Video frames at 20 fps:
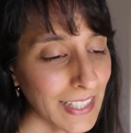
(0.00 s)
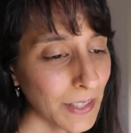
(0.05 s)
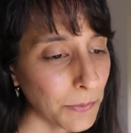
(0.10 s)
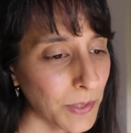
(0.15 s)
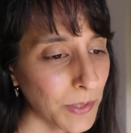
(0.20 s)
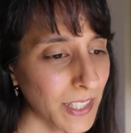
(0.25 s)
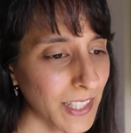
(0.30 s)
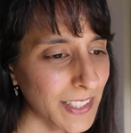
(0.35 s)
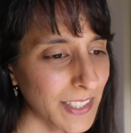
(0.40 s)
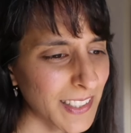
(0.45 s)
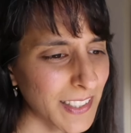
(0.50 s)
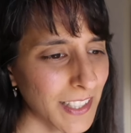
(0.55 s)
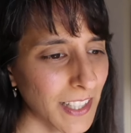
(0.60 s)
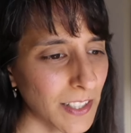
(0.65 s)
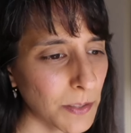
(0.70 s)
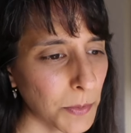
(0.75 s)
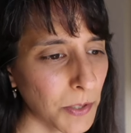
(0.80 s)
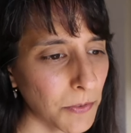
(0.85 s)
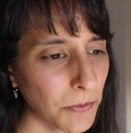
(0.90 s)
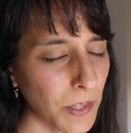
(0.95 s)
And when I had to
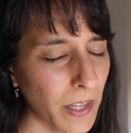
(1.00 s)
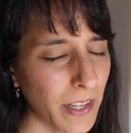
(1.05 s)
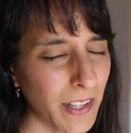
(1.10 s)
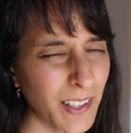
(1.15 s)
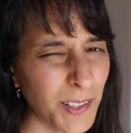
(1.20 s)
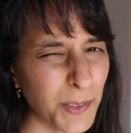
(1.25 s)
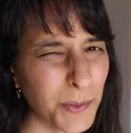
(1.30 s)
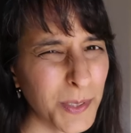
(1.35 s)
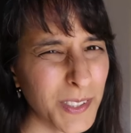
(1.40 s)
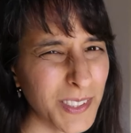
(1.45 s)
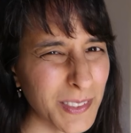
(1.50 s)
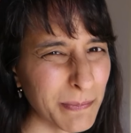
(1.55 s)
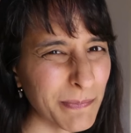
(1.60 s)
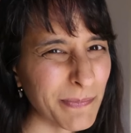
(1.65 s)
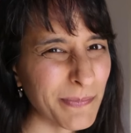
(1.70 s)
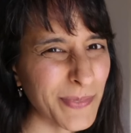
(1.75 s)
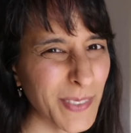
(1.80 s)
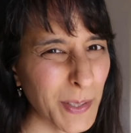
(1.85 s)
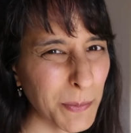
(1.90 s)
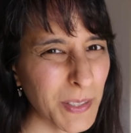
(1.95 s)
change my flight, I was
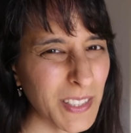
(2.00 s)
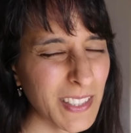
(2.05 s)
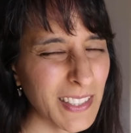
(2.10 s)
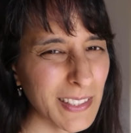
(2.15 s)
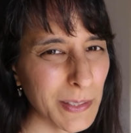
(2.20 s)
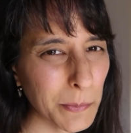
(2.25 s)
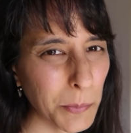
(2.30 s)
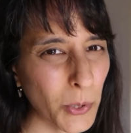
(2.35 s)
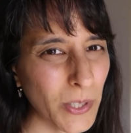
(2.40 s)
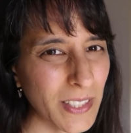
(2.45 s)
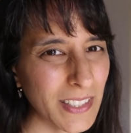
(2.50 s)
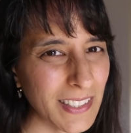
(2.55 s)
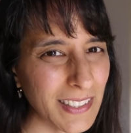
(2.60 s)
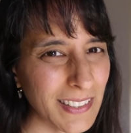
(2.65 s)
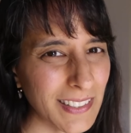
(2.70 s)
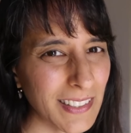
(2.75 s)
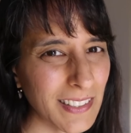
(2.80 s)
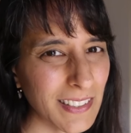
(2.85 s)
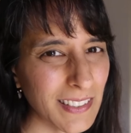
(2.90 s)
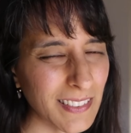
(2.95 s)
a bit
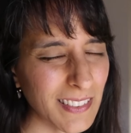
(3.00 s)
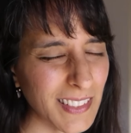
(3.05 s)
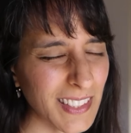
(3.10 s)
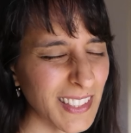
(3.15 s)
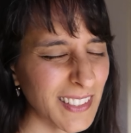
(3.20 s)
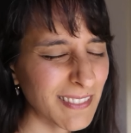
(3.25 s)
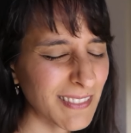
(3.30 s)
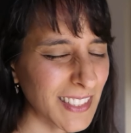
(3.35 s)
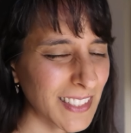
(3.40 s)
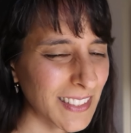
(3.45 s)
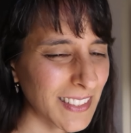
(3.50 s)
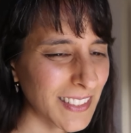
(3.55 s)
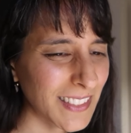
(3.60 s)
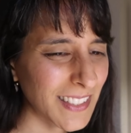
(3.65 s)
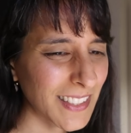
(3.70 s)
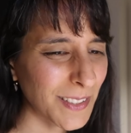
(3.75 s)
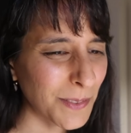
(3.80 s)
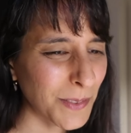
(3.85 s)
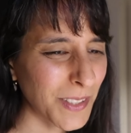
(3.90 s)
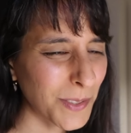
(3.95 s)
disappointed. I was like,
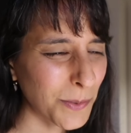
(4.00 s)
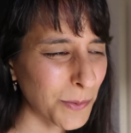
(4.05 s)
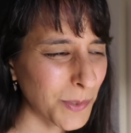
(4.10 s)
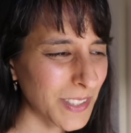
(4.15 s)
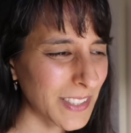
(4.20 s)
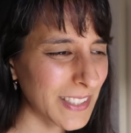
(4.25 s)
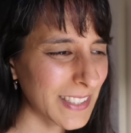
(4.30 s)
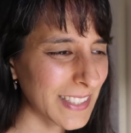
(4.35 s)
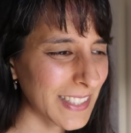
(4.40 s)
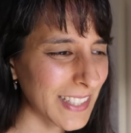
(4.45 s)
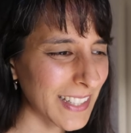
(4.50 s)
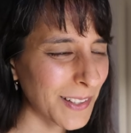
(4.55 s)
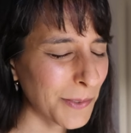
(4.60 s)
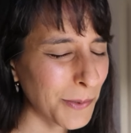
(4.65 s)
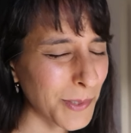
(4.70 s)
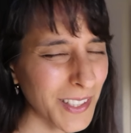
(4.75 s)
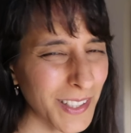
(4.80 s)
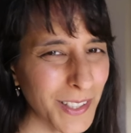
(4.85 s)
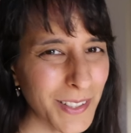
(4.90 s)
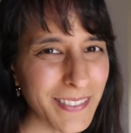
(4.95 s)
oh, I don't, I don't want to stay. I
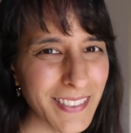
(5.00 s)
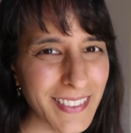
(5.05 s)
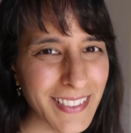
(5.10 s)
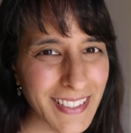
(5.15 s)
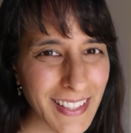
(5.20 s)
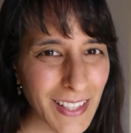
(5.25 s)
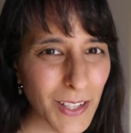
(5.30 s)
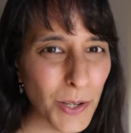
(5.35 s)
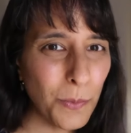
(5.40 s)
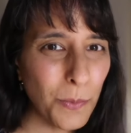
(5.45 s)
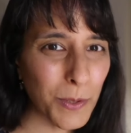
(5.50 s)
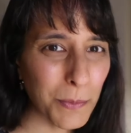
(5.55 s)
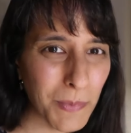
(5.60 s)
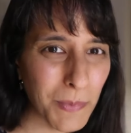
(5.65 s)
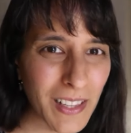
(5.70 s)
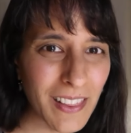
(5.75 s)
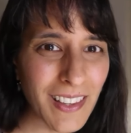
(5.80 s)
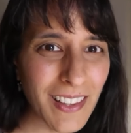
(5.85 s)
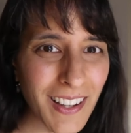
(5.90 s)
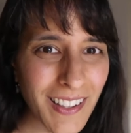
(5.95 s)
want to get on with
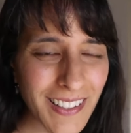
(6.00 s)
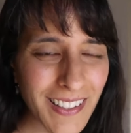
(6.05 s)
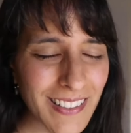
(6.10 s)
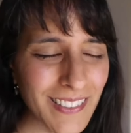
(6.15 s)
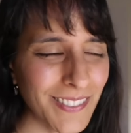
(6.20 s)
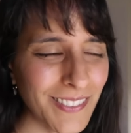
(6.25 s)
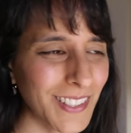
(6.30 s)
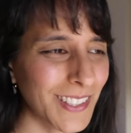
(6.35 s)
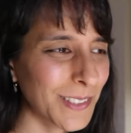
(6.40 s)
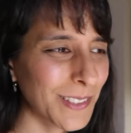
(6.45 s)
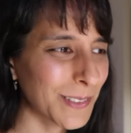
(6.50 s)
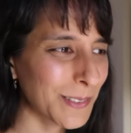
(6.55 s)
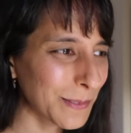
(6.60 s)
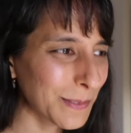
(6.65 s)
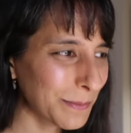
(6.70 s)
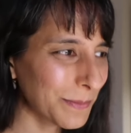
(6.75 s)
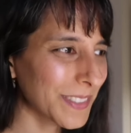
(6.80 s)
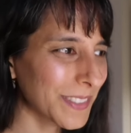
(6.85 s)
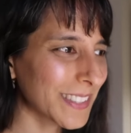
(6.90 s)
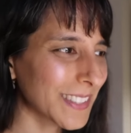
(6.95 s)
my life. You know,
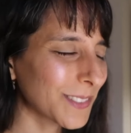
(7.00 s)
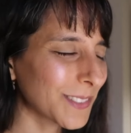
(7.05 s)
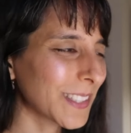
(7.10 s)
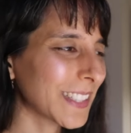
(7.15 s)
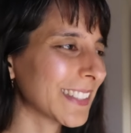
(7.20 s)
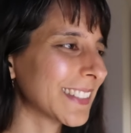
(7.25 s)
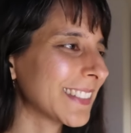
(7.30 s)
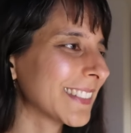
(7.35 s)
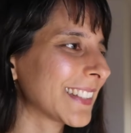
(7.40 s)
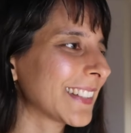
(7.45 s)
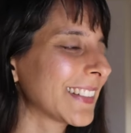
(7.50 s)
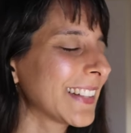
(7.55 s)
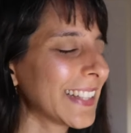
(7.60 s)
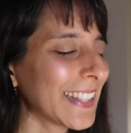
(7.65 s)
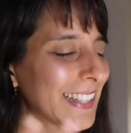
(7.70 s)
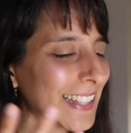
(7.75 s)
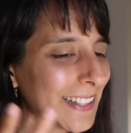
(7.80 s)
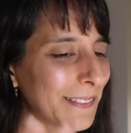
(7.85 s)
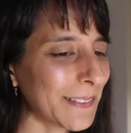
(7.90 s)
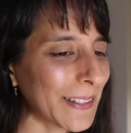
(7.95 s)
I'm still here.
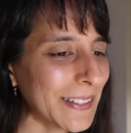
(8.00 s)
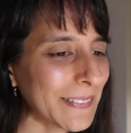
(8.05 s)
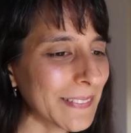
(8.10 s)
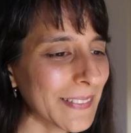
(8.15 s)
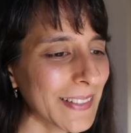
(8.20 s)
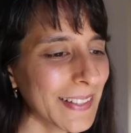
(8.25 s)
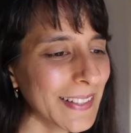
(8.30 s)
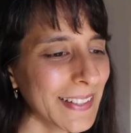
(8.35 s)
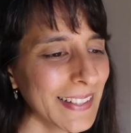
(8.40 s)
Anyway.